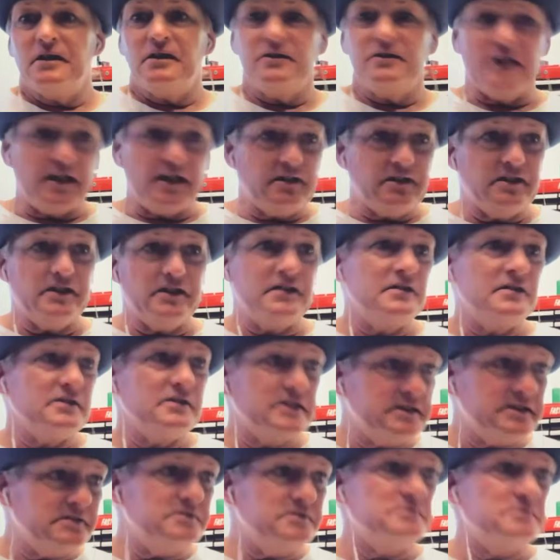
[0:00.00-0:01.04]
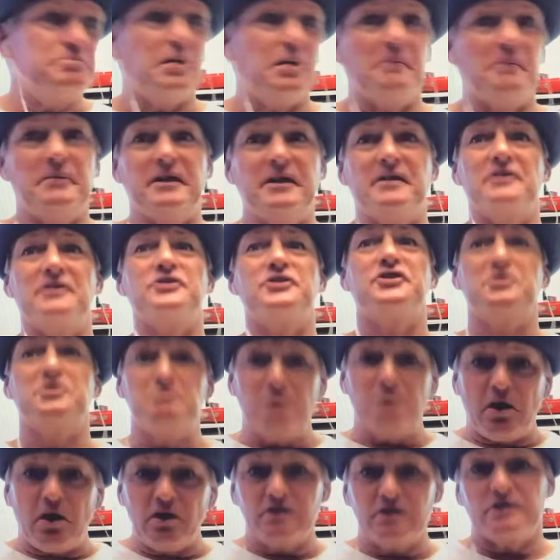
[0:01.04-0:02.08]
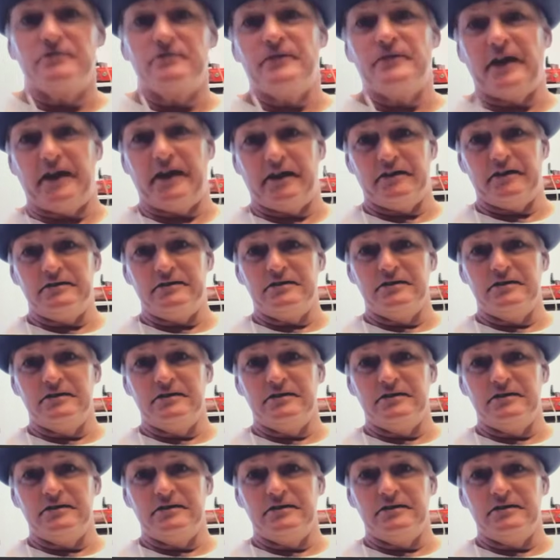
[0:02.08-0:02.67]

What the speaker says: They literally put me in a smaller van